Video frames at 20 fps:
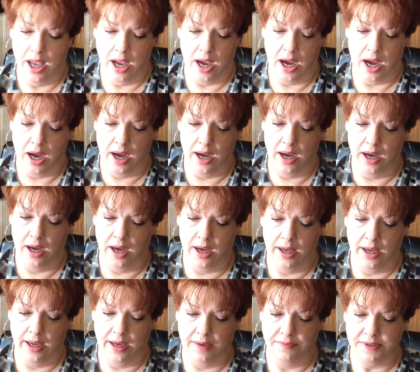I
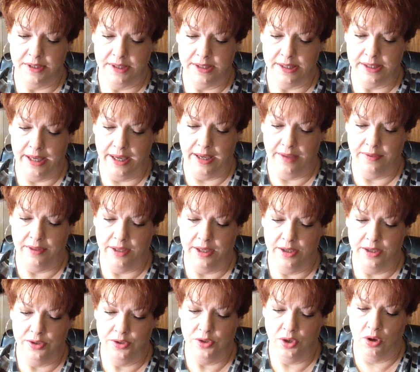have to say,
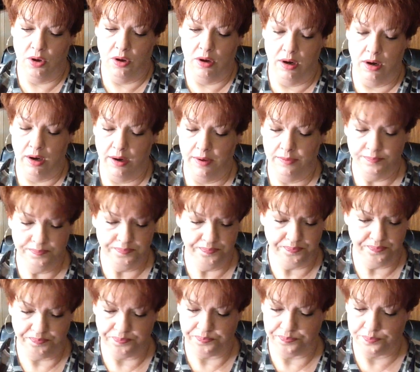I
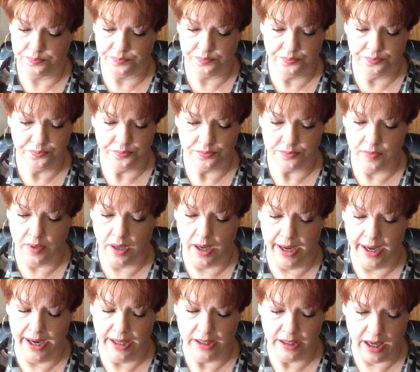
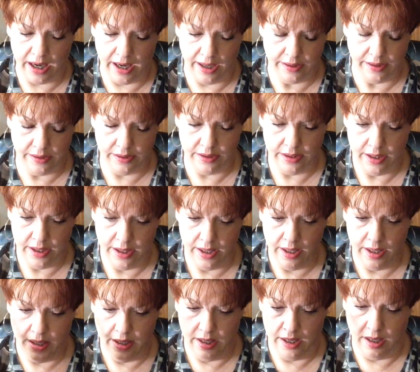had gotten
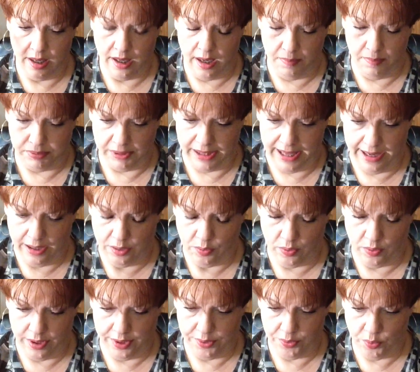a black
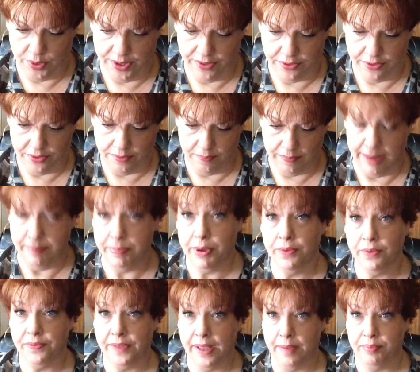one with my
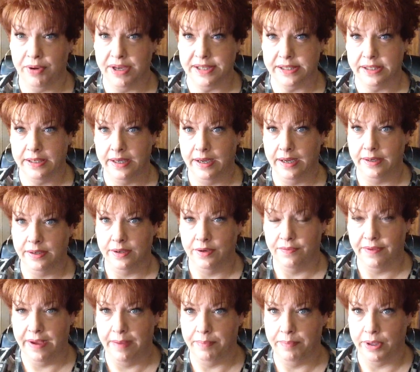birthday present in
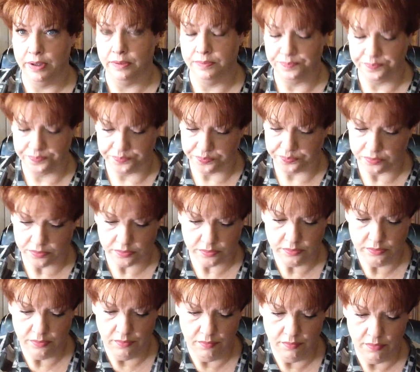November,
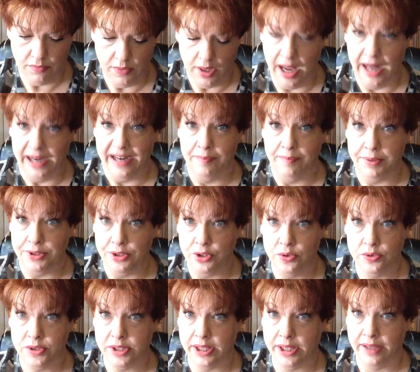and I've been
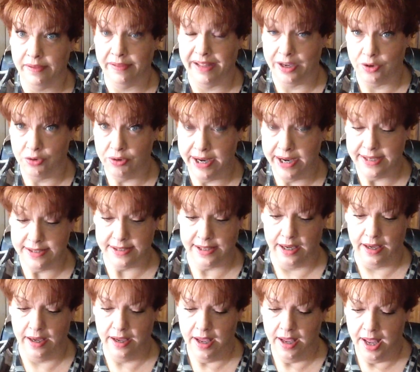using it like crazy.
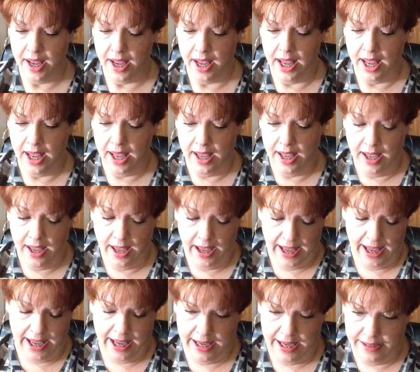
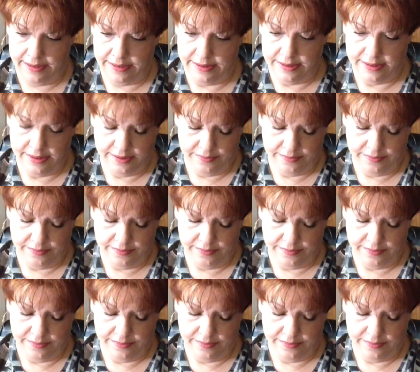And